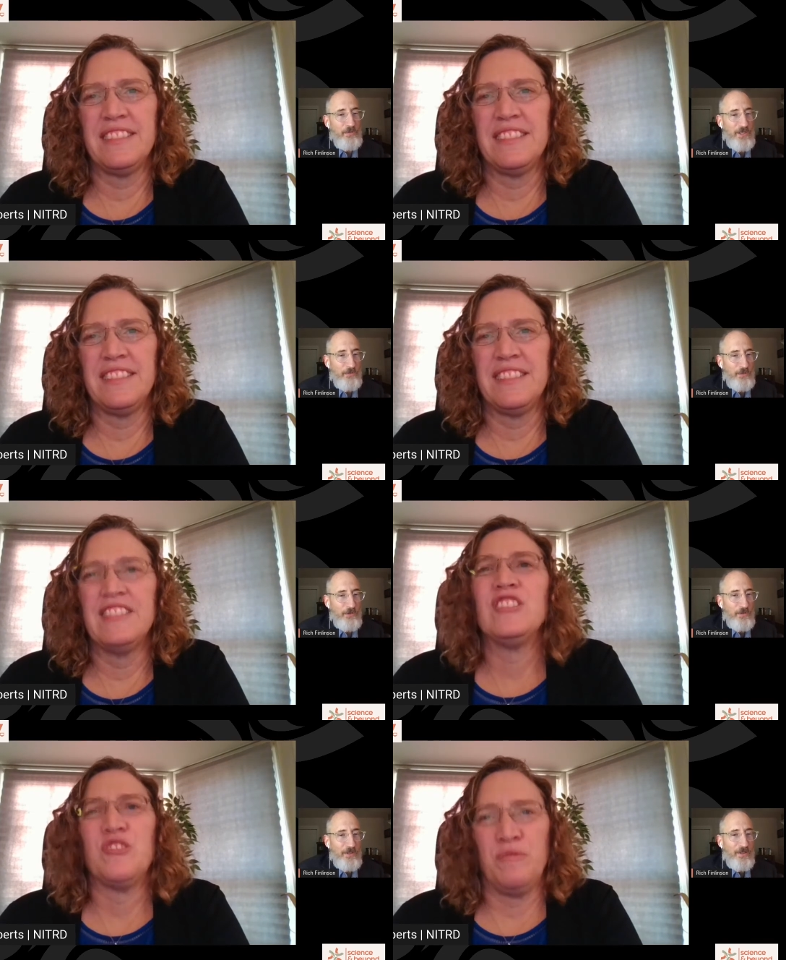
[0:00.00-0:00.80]

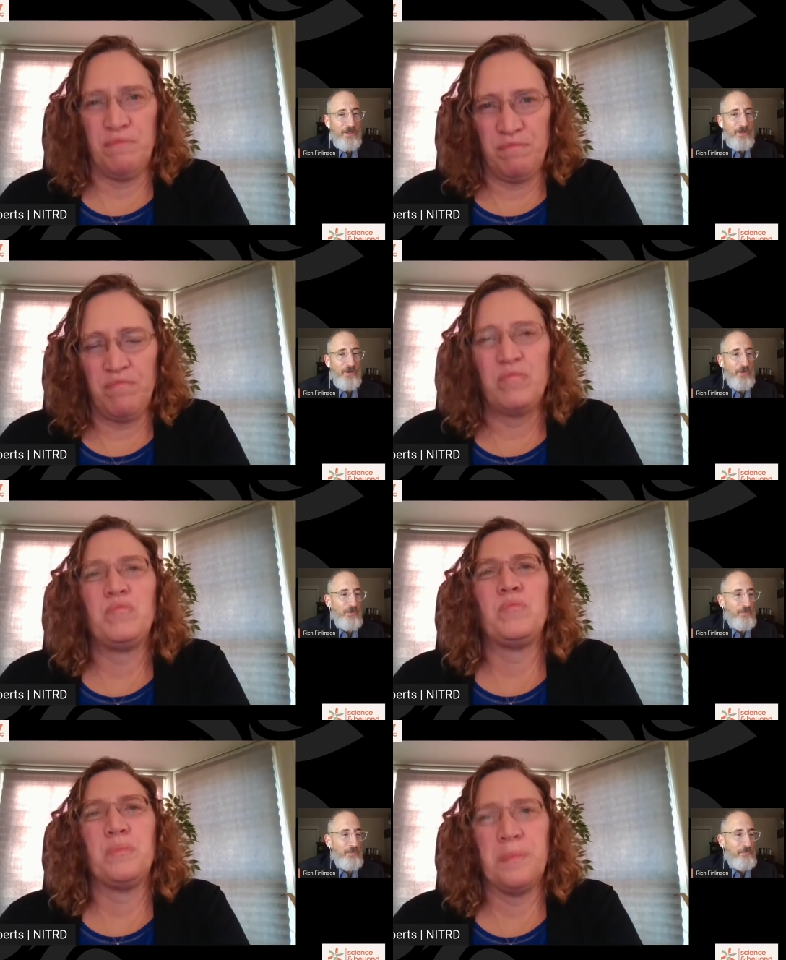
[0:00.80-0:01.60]
Speaker 1: People who